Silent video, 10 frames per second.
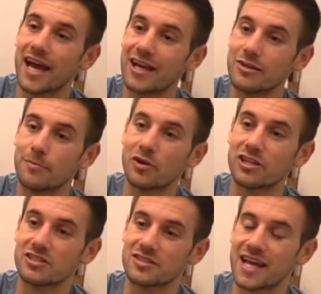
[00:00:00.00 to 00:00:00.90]
and your
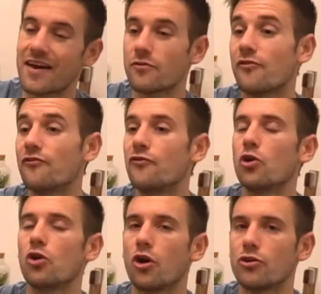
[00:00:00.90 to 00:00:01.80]
body doesn't have a
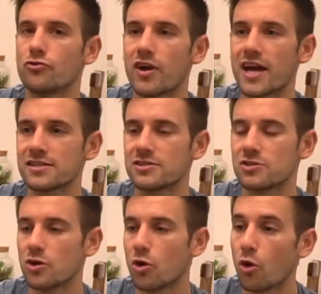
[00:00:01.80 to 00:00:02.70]
full on
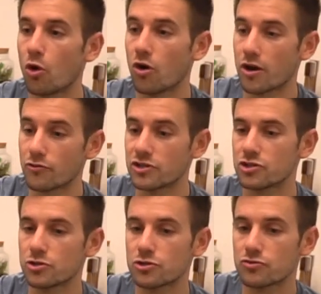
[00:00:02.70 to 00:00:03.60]
rest or a
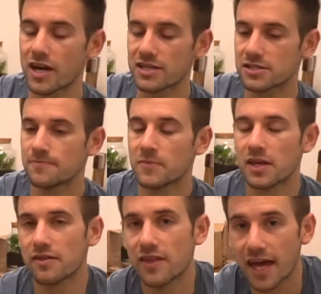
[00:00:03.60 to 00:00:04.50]
reduced rest,
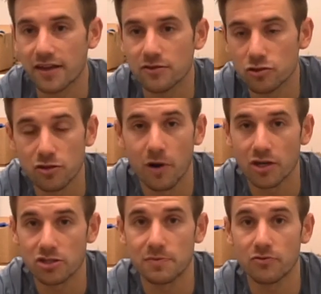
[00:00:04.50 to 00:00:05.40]
then you
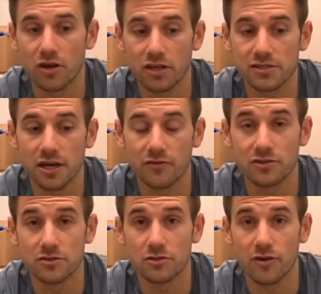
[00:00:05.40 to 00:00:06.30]
might just be running yourself
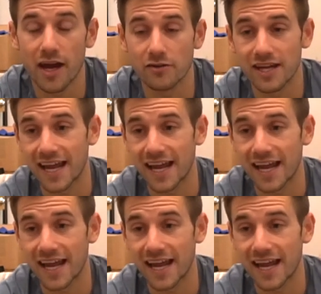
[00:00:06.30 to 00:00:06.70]
into the ground.